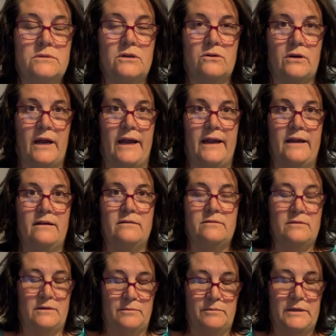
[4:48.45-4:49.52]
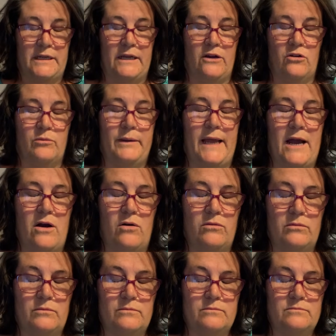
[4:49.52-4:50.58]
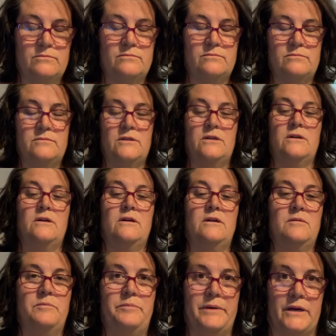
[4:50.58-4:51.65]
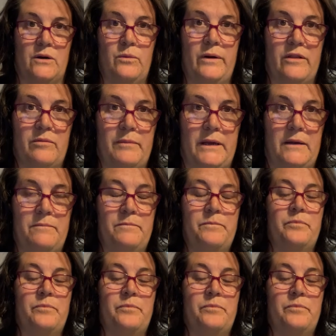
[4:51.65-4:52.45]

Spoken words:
Okay, hear me out. Bear with me.